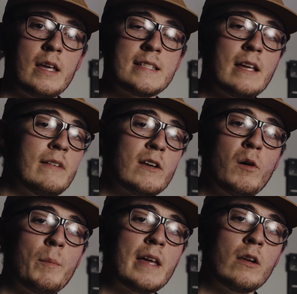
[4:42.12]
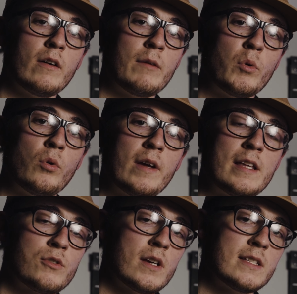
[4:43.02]
It's definitely got me a lot more
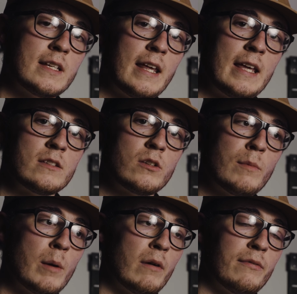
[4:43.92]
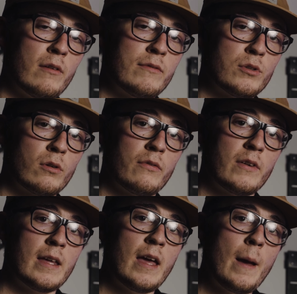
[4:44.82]
interested into mobile phone photography,